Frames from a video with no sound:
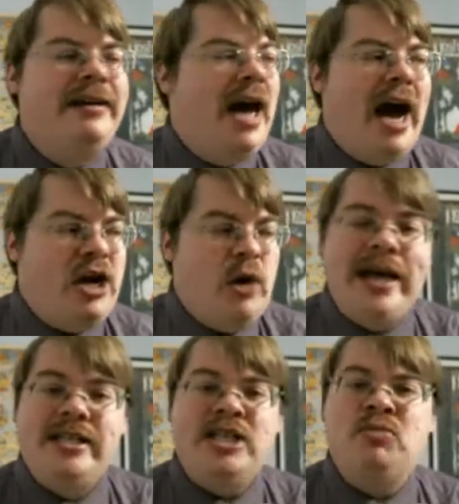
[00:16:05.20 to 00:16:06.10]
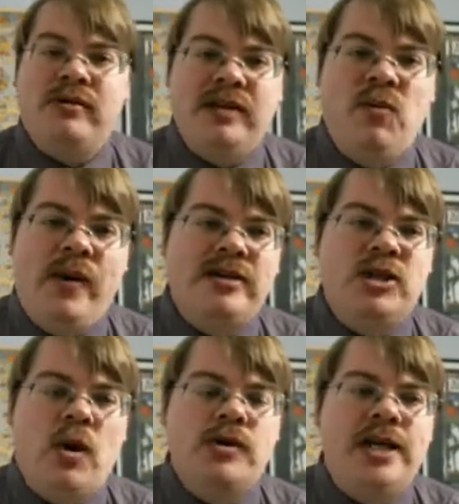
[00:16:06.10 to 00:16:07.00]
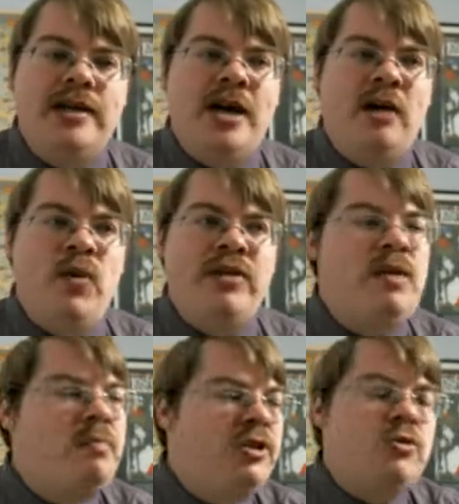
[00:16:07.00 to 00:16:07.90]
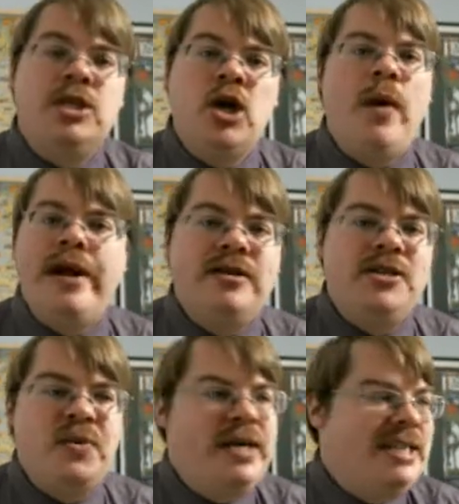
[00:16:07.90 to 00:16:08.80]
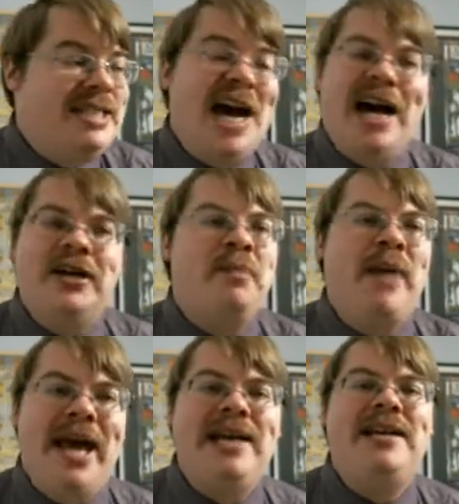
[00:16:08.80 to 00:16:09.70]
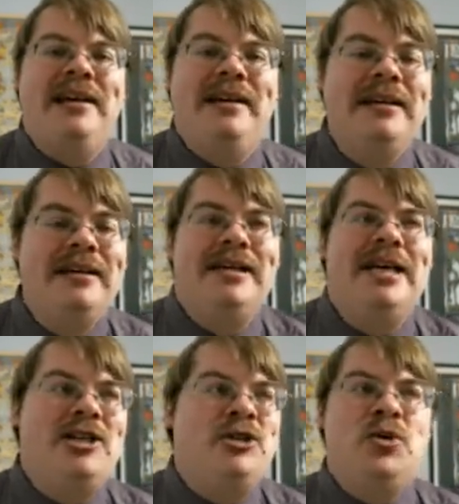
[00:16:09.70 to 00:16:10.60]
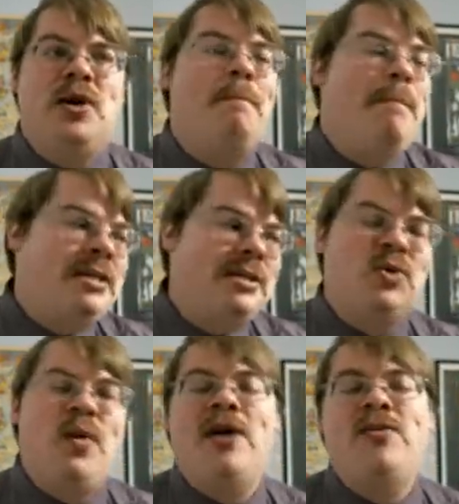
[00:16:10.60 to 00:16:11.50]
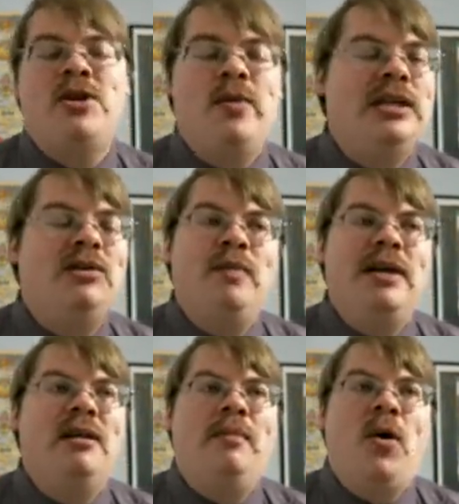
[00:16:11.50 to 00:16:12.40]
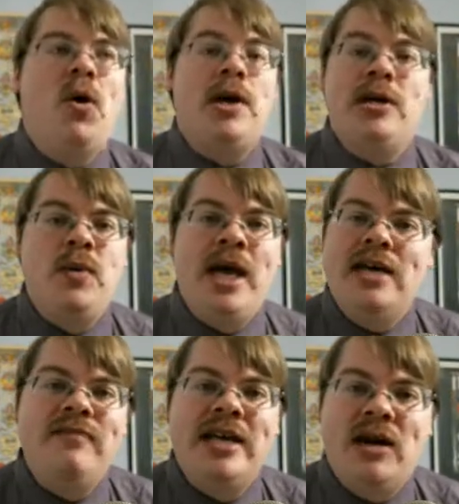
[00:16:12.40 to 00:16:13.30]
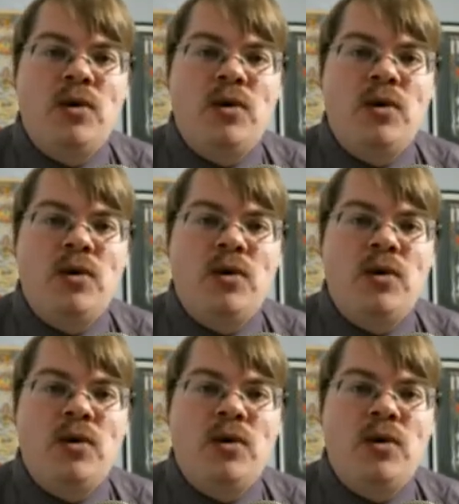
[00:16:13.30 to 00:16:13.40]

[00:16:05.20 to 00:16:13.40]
you know, I desperately wanted Tarzan to come with me, but there's no way to do it. He's not a companion. He just sort of messes around with you a little bit in the park, and you can't even get one of the